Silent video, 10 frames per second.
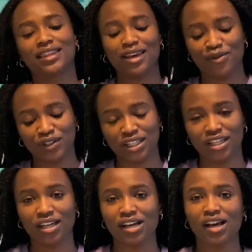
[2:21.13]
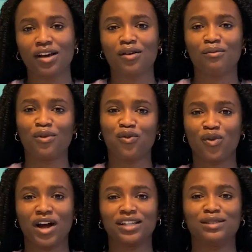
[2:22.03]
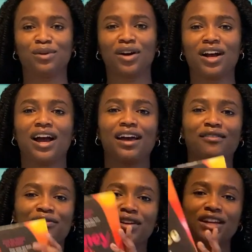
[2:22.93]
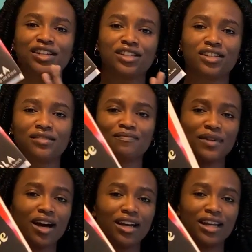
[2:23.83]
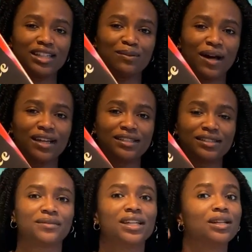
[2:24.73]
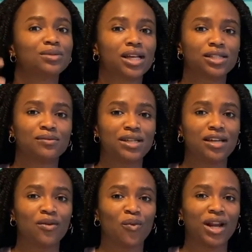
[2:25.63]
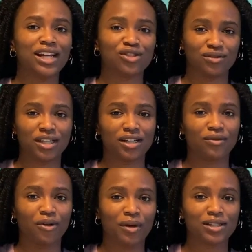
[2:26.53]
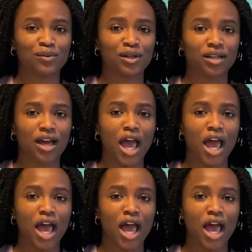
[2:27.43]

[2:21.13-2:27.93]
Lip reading: Thankfully, before I depart, I have finished Honey and Spice. It upsets me when I don't like a romance book,